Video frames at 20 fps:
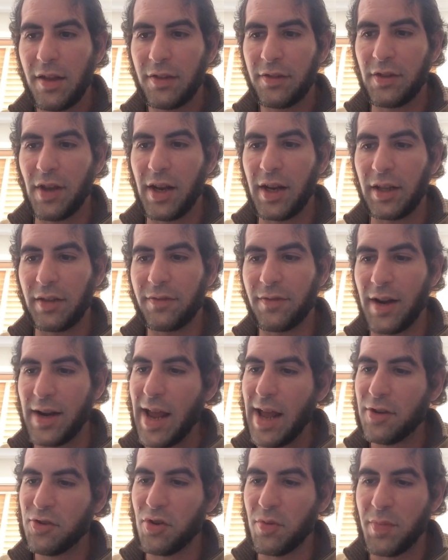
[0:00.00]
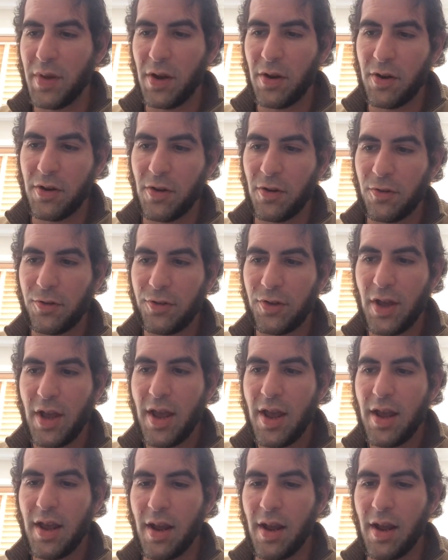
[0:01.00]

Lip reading: citing financial barriers